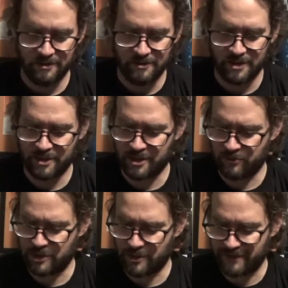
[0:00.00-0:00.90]
And then
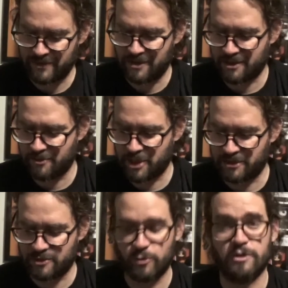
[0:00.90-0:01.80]
we don't have to talk about
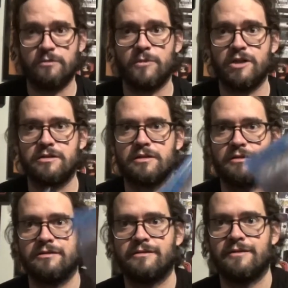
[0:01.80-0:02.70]
this one much.
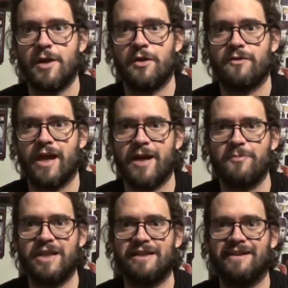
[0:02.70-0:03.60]
The
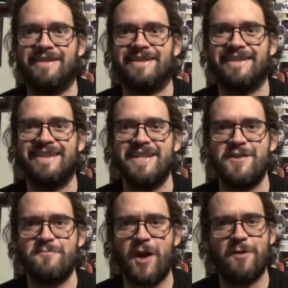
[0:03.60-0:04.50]
Happening.
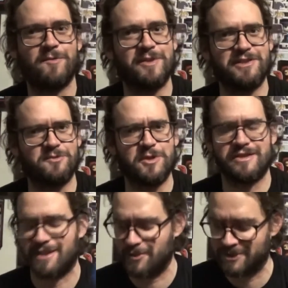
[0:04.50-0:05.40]
Probably his
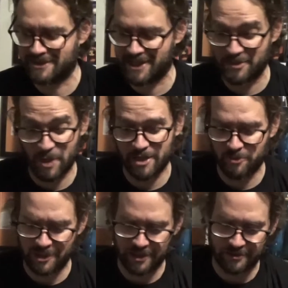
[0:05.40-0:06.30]
worst, I would say, in my
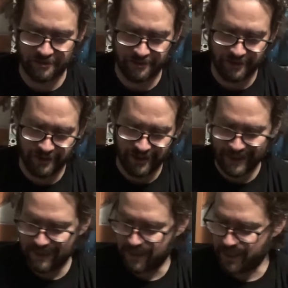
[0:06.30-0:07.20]
opinion.
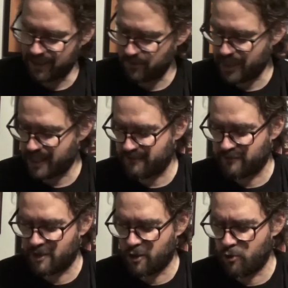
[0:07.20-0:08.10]
And then we have
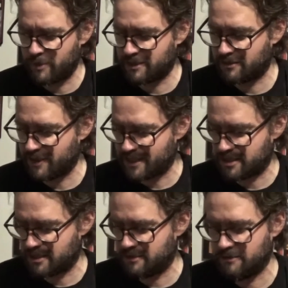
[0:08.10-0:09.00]
the Omen collection.